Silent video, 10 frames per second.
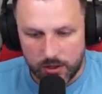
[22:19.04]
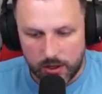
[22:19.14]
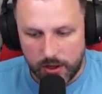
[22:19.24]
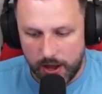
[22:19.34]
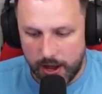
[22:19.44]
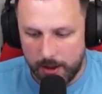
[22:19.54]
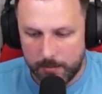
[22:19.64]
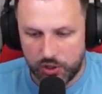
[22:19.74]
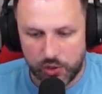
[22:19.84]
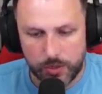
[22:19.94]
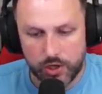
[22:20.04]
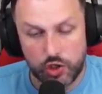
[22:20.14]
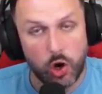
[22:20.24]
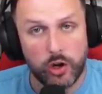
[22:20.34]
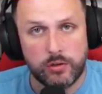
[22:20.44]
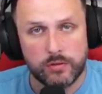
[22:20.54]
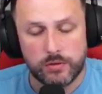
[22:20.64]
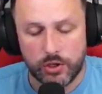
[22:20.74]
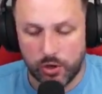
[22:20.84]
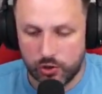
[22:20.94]
Be sure to join.
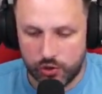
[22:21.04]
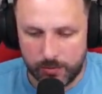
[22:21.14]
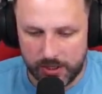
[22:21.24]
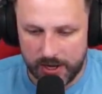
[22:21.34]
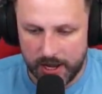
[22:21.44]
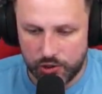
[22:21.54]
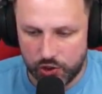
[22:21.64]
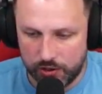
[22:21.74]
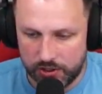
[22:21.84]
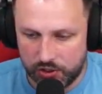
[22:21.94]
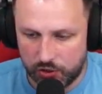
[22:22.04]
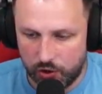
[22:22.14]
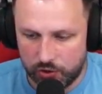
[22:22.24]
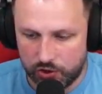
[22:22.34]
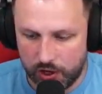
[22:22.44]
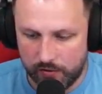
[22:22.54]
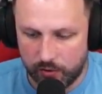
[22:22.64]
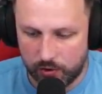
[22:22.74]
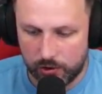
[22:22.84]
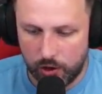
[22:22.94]
You know, jump in there, join the Discord
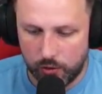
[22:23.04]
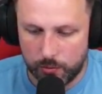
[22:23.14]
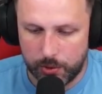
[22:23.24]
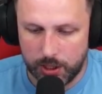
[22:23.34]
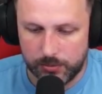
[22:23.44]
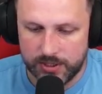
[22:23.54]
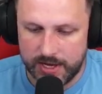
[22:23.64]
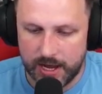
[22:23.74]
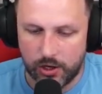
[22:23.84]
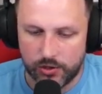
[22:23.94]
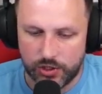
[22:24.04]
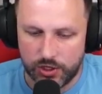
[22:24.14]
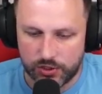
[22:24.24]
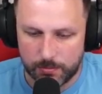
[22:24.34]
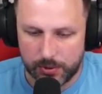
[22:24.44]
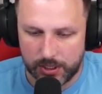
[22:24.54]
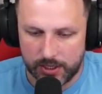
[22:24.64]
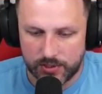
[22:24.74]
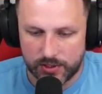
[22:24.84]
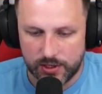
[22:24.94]
server. Got a lot of good people in there, a lot of decent
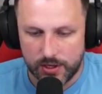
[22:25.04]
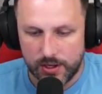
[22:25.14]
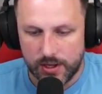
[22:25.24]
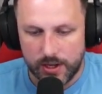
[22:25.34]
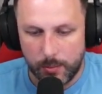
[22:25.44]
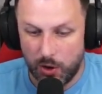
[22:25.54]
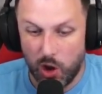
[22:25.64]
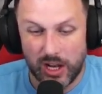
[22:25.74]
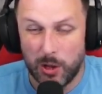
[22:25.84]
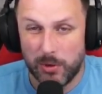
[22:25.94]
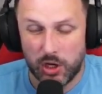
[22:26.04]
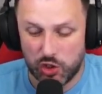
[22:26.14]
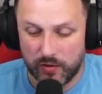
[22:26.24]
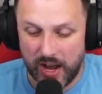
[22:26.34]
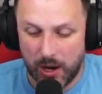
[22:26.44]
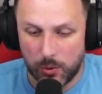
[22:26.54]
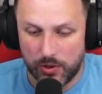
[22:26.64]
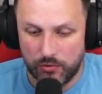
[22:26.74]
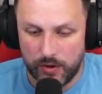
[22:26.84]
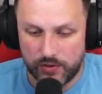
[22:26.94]
players. And we all help each other out
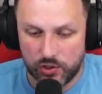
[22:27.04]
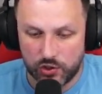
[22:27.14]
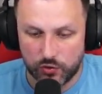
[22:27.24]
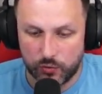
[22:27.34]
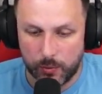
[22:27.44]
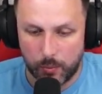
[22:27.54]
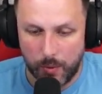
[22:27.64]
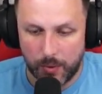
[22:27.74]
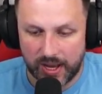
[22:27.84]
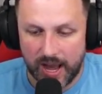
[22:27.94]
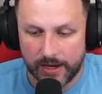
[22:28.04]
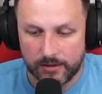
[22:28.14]
in rifts and stuff when we can.